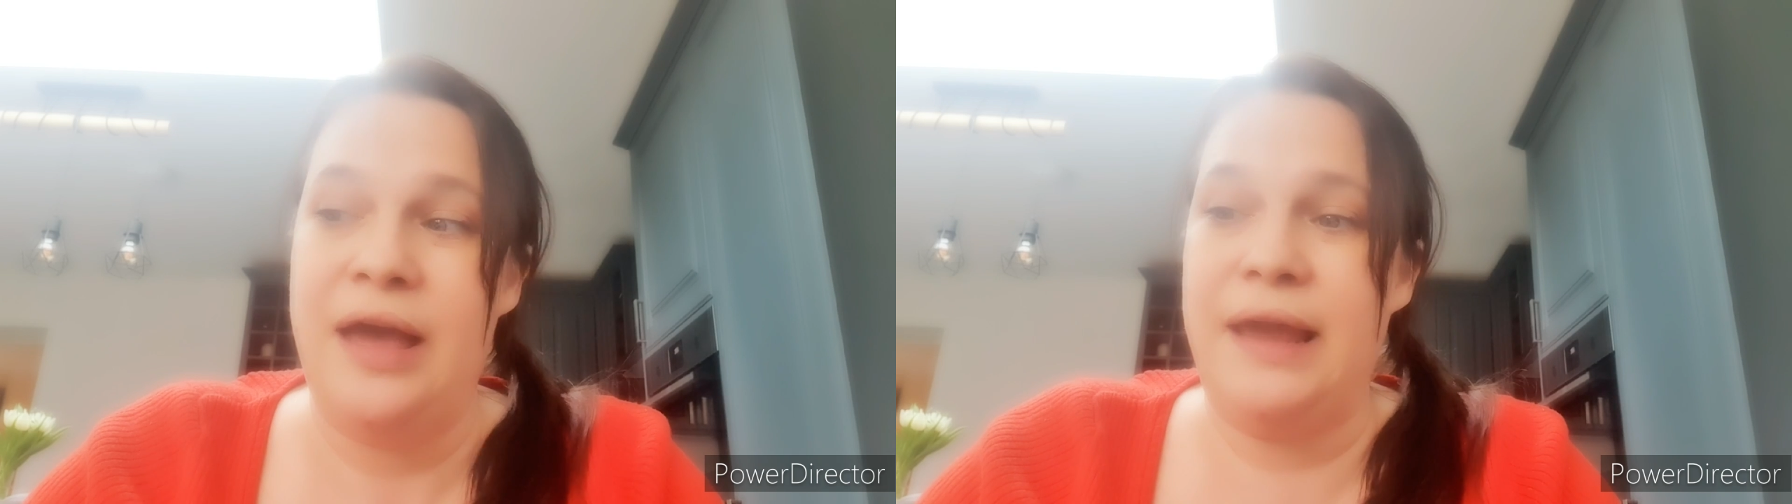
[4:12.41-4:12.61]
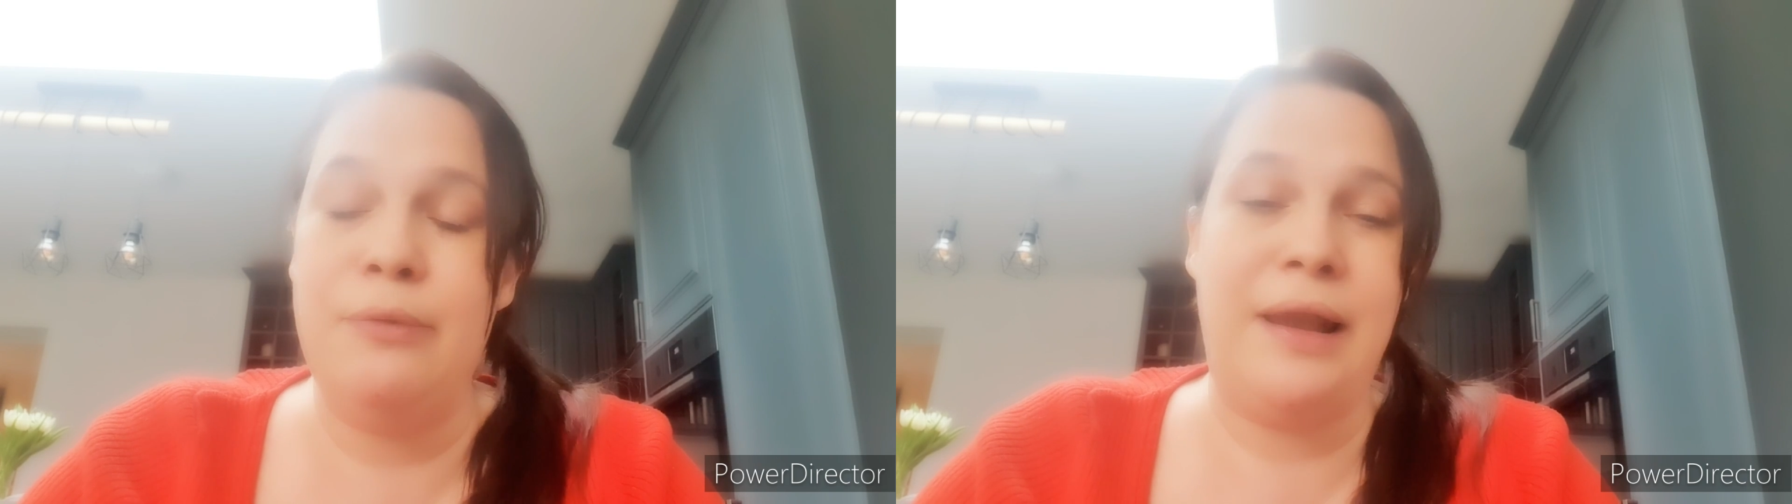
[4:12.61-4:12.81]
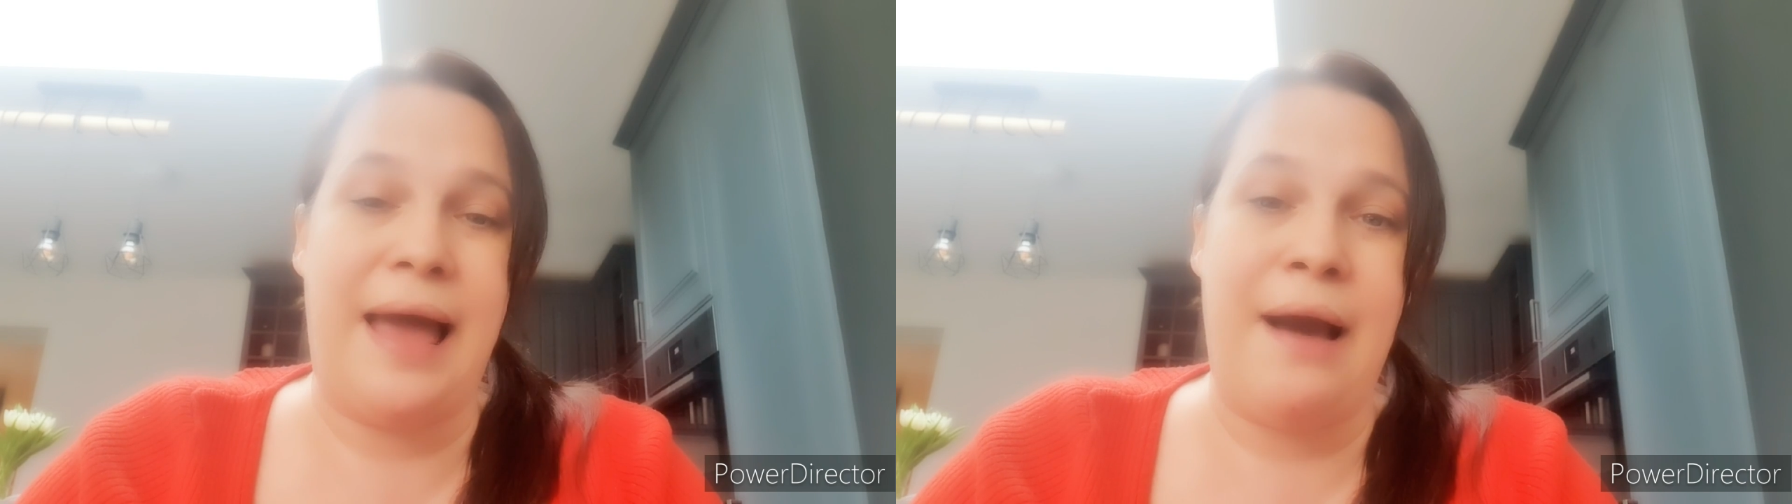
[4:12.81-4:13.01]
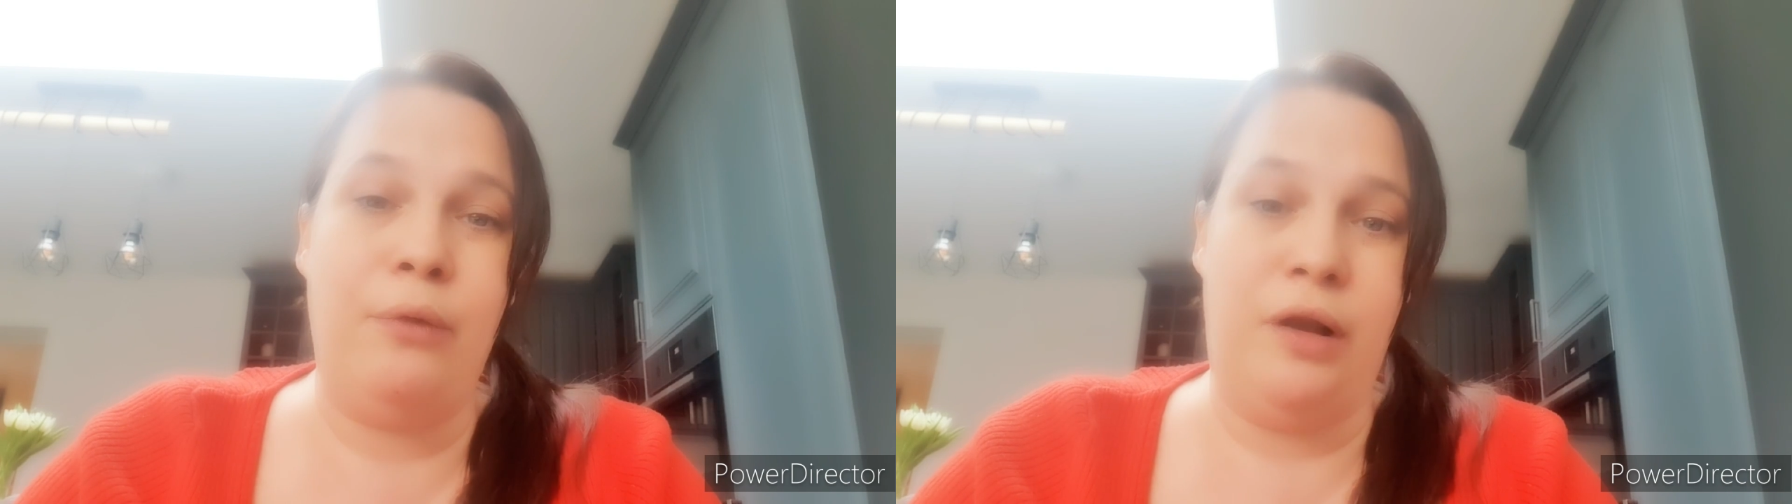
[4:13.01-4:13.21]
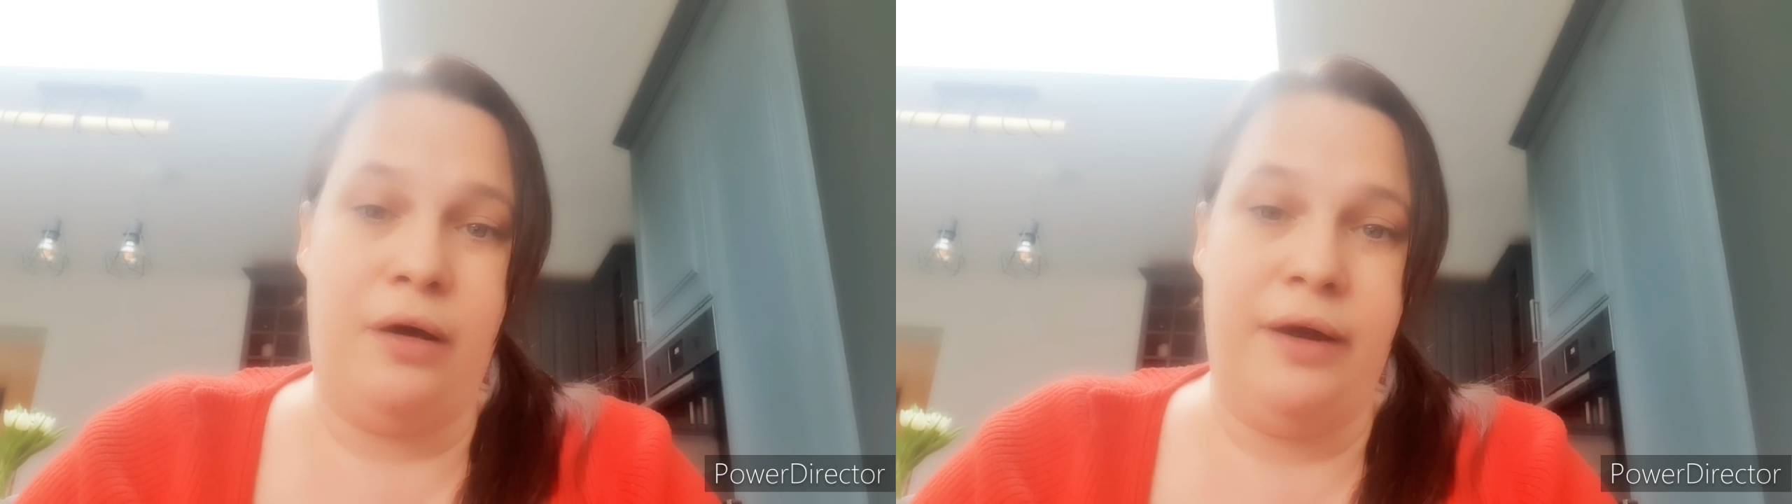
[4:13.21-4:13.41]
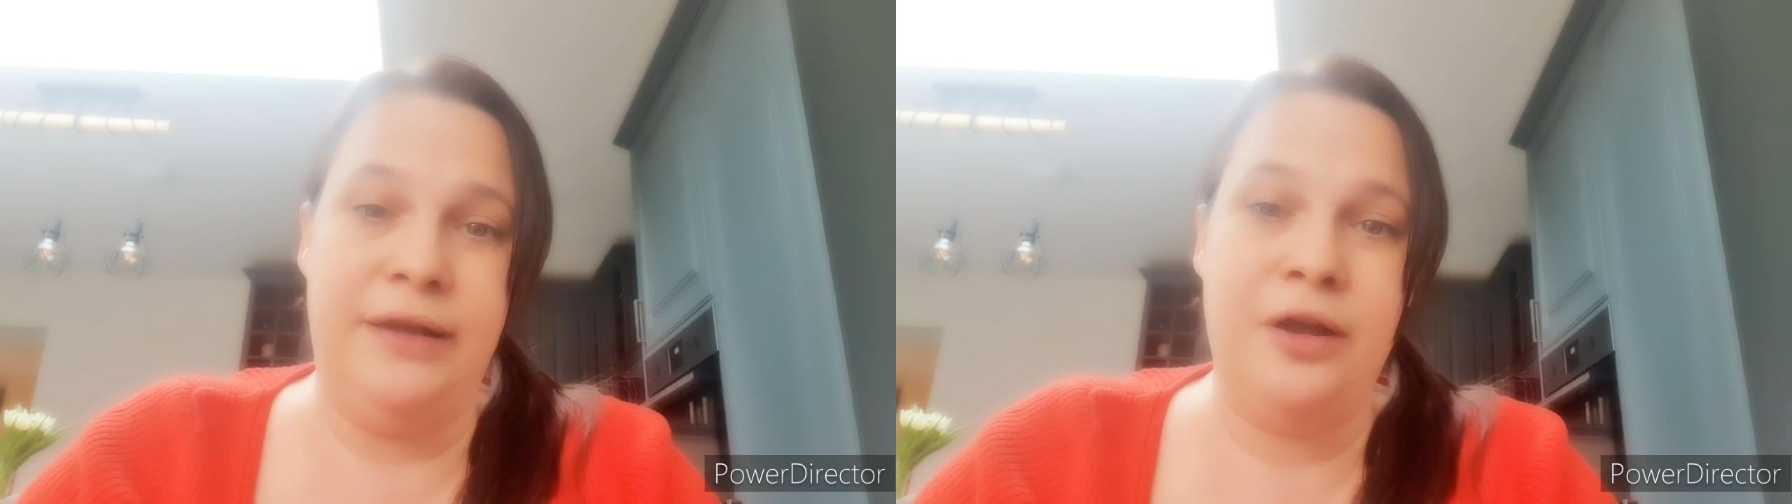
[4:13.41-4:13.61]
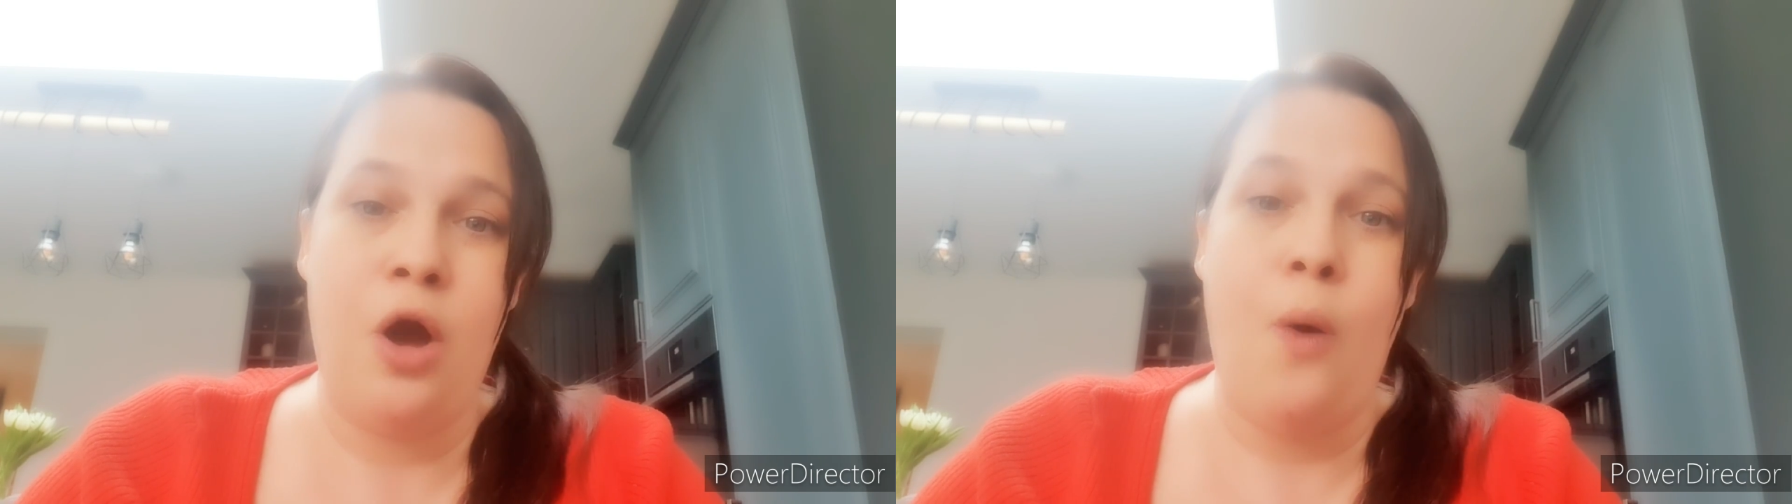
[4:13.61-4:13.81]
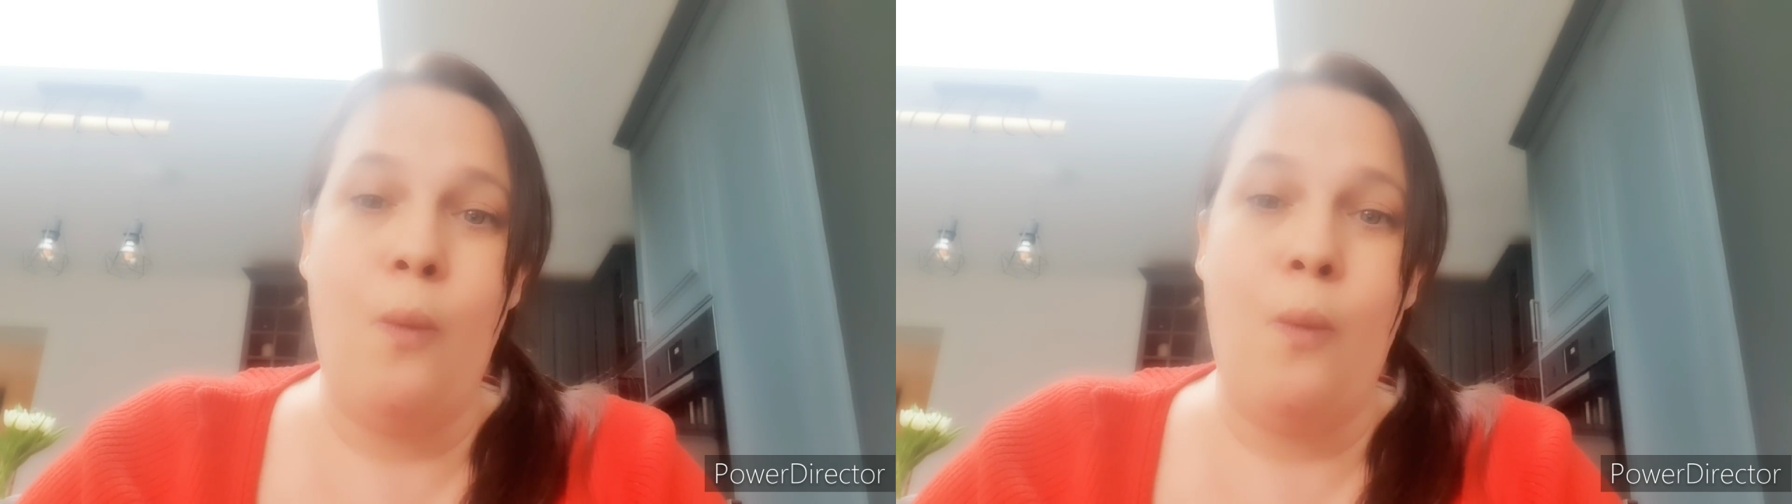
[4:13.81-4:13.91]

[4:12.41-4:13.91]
They will outline